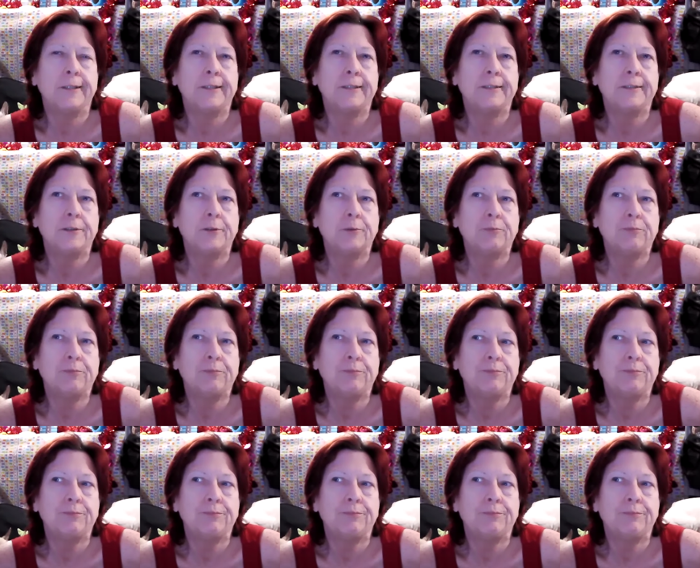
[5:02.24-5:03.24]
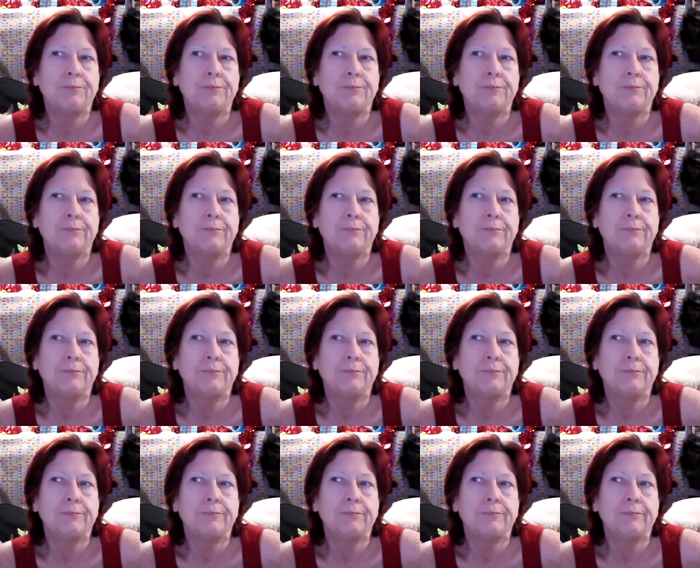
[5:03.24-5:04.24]

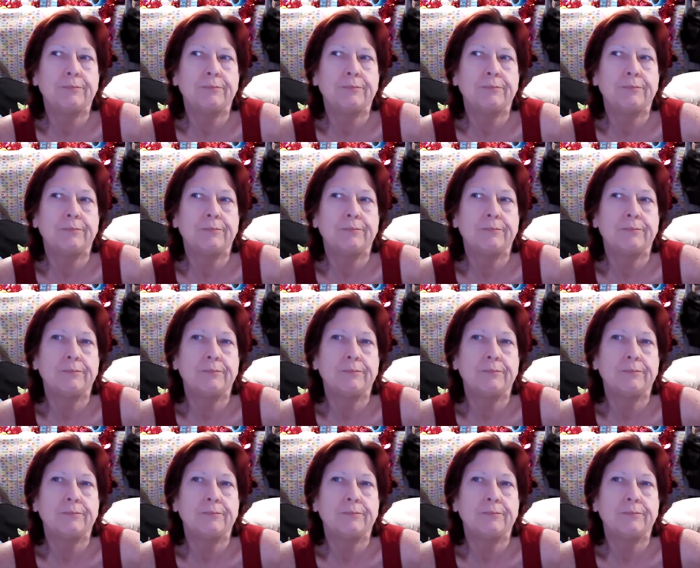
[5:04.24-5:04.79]
(no one is talking)